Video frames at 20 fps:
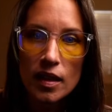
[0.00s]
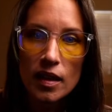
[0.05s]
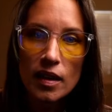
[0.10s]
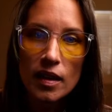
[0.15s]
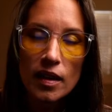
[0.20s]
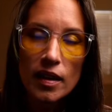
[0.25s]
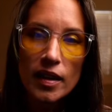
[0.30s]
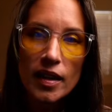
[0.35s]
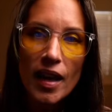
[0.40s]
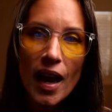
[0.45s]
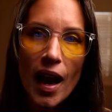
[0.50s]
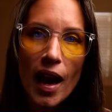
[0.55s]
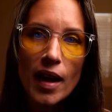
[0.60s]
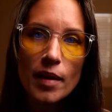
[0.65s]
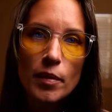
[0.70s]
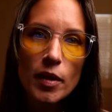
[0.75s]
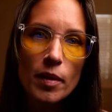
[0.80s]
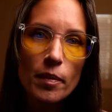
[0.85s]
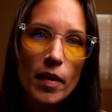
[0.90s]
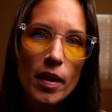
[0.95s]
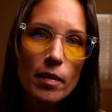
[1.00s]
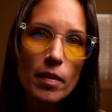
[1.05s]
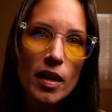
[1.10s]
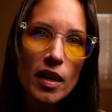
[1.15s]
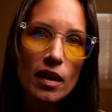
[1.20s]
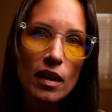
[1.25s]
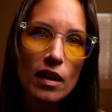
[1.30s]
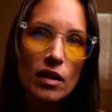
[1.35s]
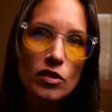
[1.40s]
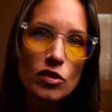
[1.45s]
Yeah, I mean, maybe
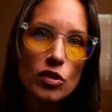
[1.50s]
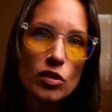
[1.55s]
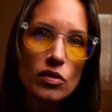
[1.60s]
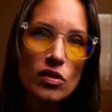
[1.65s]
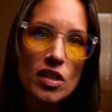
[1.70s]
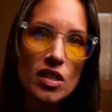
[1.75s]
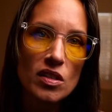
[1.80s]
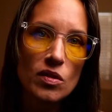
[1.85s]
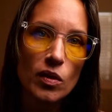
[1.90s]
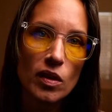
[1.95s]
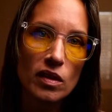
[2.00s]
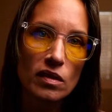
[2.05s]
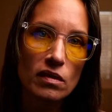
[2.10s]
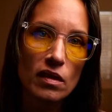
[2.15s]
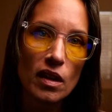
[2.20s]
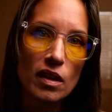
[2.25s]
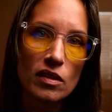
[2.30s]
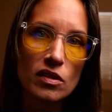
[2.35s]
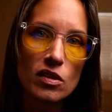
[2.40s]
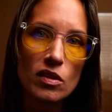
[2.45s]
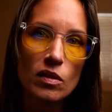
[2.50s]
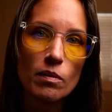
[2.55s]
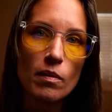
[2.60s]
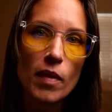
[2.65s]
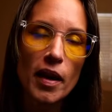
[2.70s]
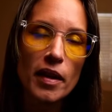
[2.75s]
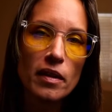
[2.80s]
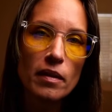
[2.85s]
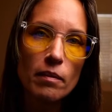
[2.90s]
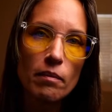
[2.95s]
I'll do this one. I'll do
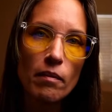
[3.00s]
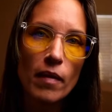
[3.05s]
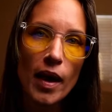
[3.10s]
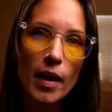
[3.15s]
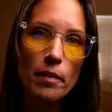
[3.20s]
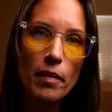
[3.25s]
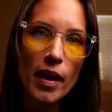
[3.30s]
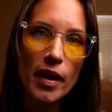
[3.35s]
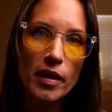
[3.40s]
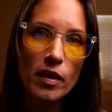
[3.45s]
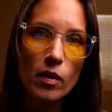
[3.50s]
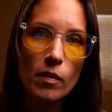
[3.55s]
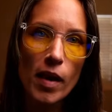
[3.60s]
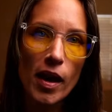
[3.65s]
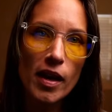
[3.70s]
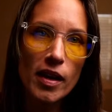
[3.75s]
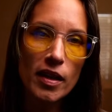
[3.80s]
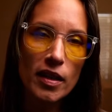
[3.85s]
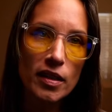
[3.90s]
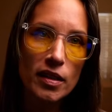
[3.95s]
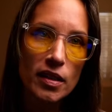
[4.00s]
my Bioma.